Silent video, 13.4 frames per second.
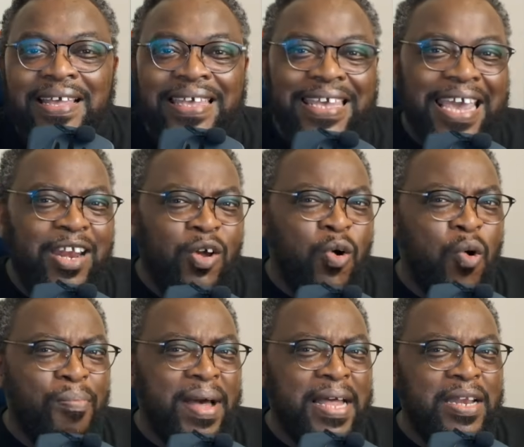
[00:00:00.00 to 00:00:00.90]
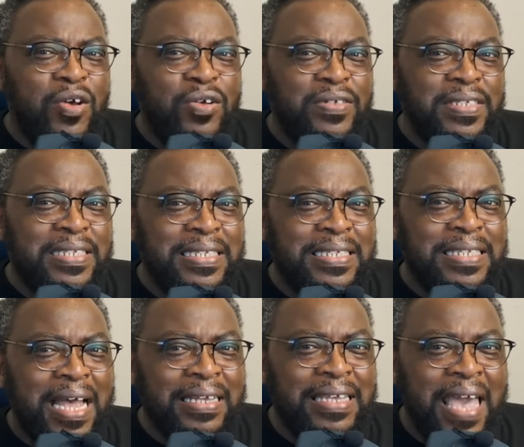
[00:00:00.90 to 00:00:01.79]
Kelly Khumalo's
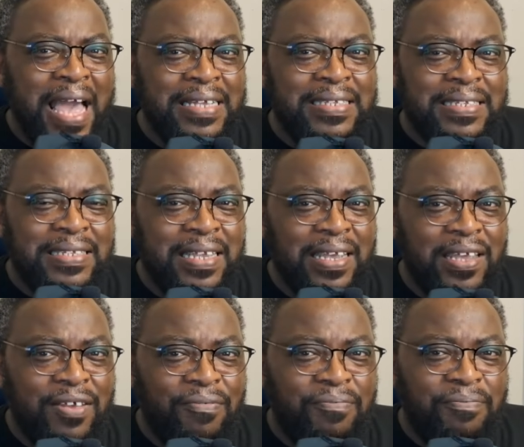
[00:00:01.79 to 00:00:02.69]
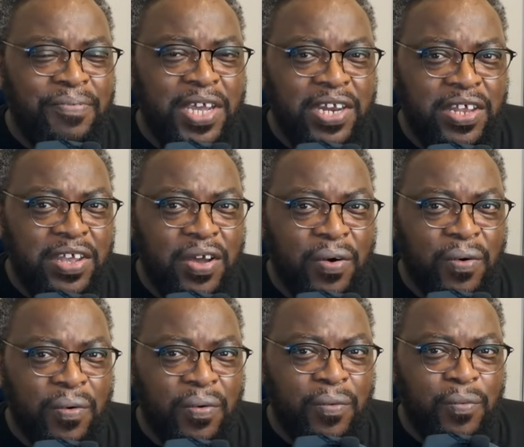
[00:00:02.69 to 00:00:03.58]
sarcastic
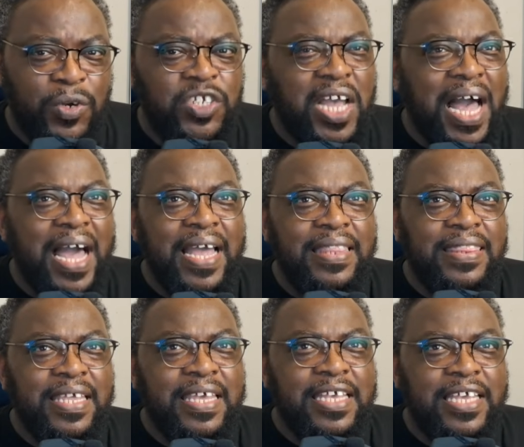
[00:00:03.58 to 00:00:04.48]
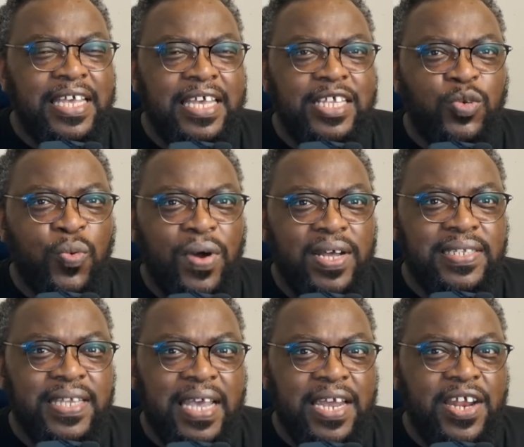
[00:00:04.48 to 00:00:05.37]
video, which I think it
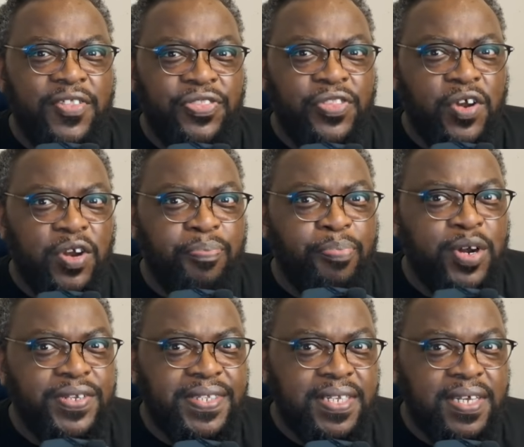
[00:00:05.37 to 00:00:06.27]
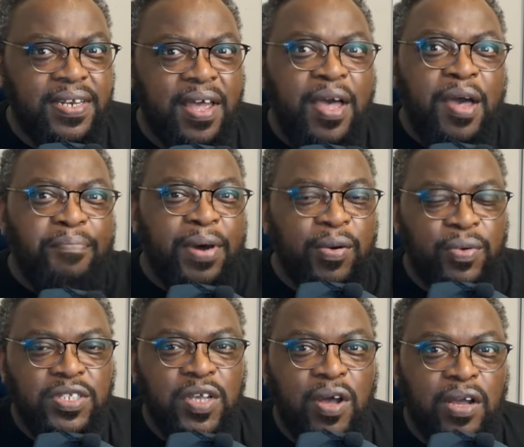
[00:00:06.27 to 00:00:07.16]
was in a third person, but
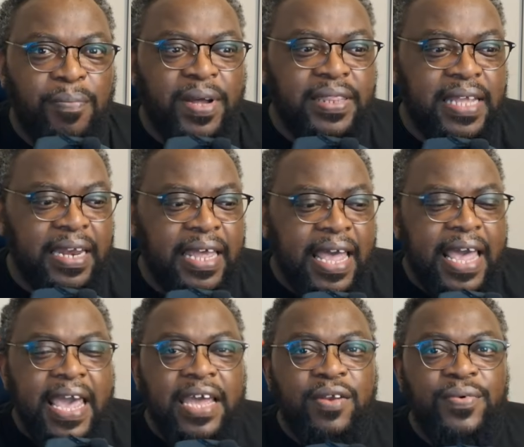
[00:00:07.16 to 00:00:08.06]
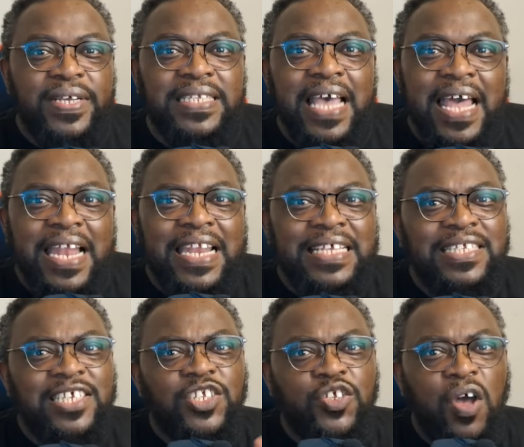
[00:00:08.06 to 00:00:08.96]
we'll talk about that. Anyways, let's
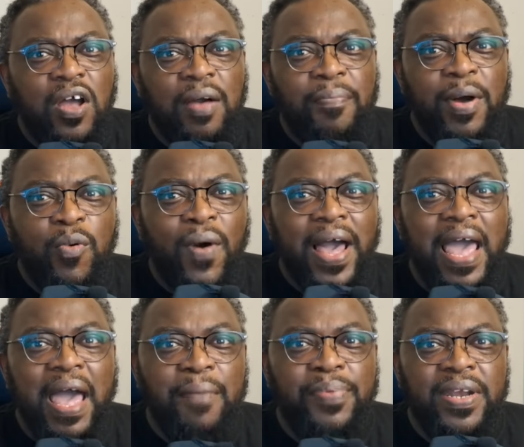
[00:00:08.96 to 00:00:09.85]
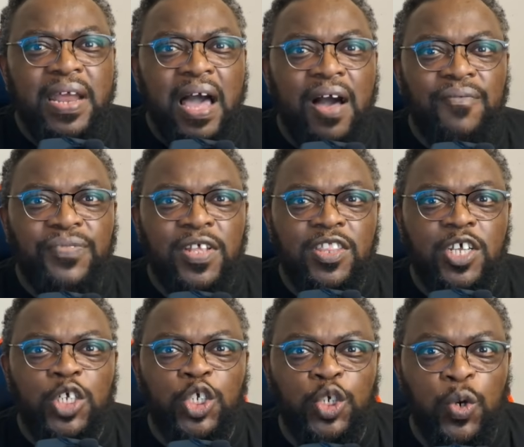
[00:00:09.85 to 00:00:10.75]
just talk about what happened after
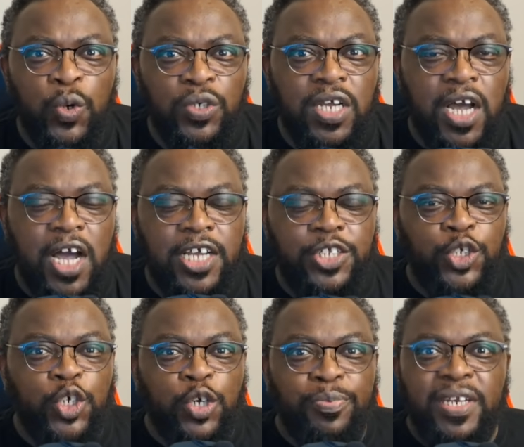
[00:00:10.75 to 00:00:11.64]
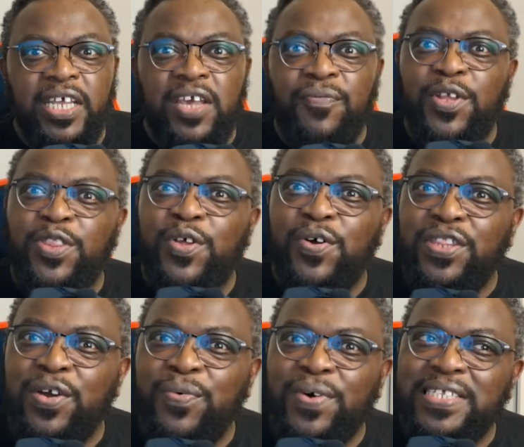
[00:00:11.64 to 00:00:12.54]
the short adjournment. Even though
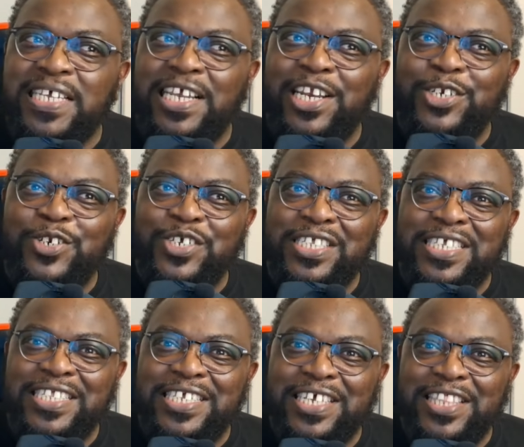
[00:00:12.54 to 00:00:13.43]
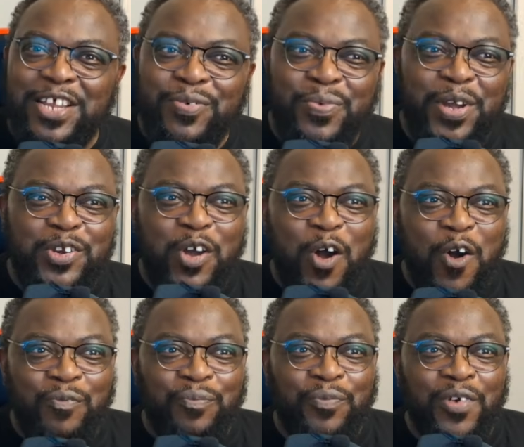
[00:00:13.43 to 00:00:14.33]
there was electricity that went
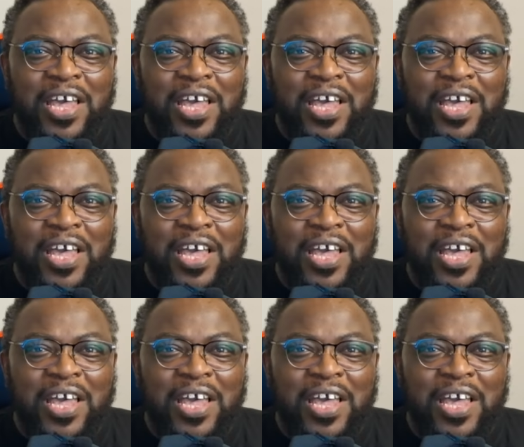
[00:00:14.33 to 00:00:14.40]
off,